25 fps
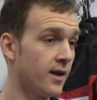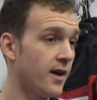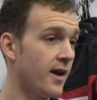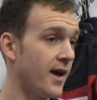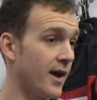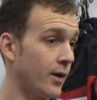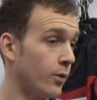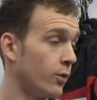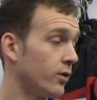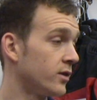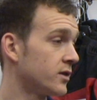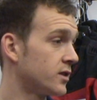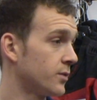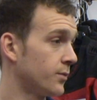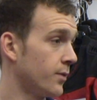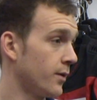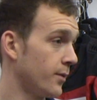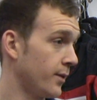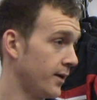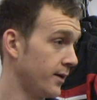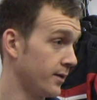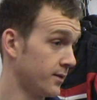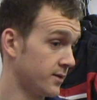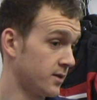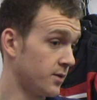I wanted
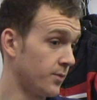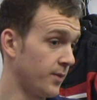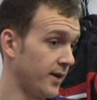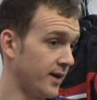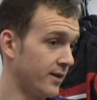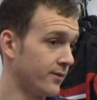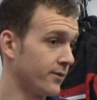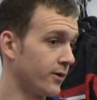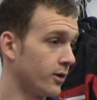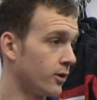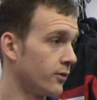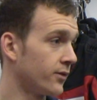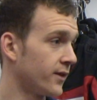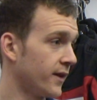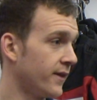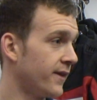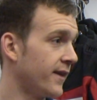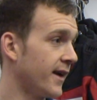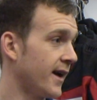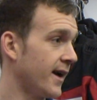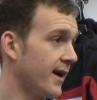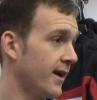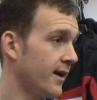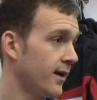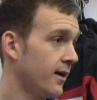to be involved in
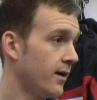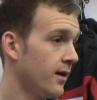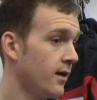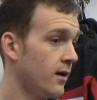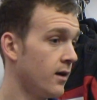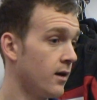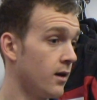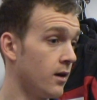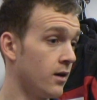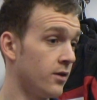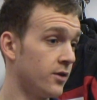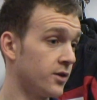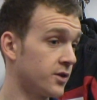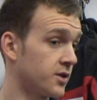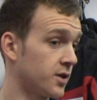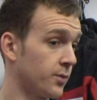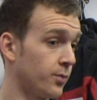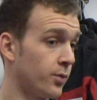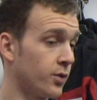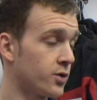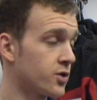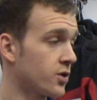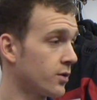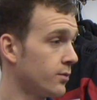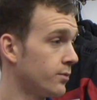that and to
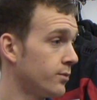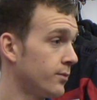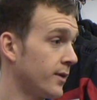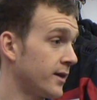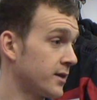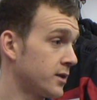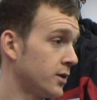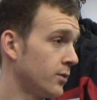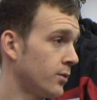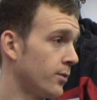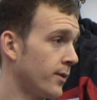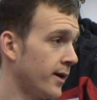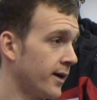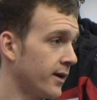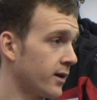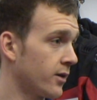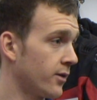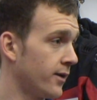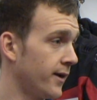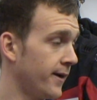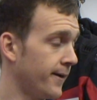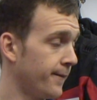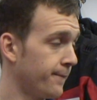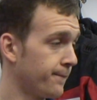push on my Superbike career.